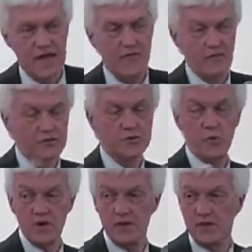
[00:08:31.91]
And those are
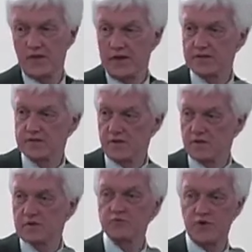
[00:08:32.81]
one of the things that are
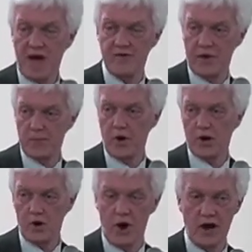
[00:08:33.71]
driving up our
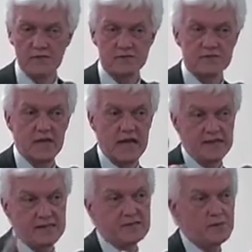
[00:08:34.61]
costs and
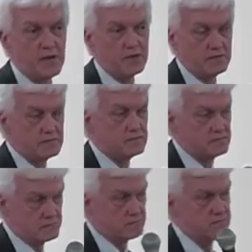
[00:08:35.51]
need to be
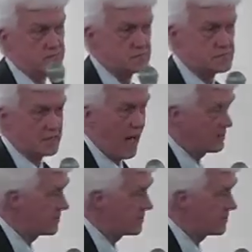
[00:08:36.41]
stopped.